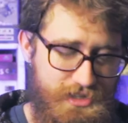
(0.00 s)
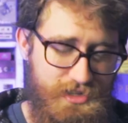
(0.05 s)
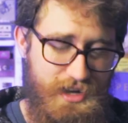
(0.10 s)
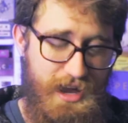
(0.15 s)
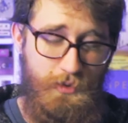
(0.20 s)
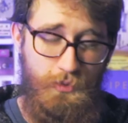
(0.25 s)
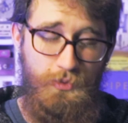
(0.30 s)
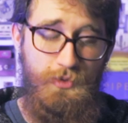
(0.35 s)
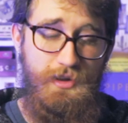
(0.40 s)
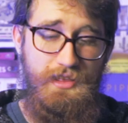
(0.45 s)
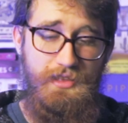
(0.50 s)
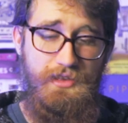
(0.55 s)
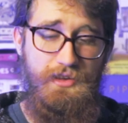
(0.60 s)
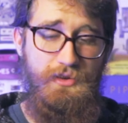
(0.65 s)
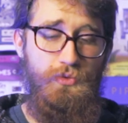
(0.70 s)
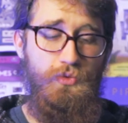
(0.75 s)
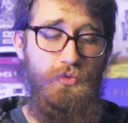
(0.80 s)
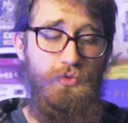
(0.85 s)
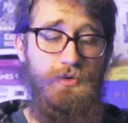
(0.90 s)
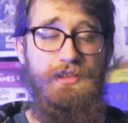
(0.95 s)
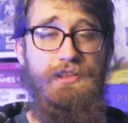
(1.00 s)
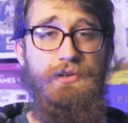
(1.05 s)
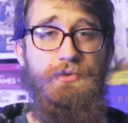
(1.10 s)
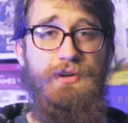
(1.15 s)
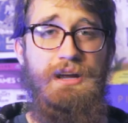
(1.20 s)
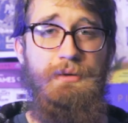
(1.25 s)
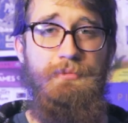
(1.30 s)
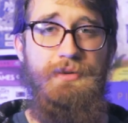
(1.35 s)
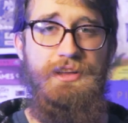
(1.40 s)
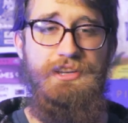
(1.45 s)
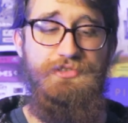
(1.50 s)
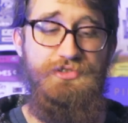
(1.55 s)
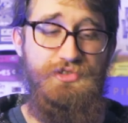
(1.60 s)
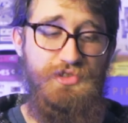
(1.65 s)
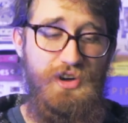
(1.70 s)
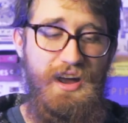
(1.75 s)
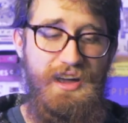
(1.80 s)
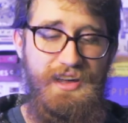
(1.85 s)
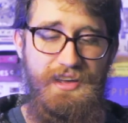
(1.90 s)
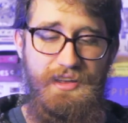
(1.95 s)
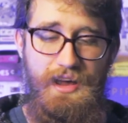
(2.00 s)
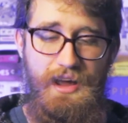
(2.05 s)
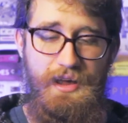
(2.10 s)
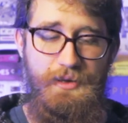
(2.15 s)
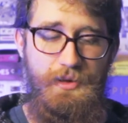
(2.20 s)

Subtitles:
I really, really recommend you try it.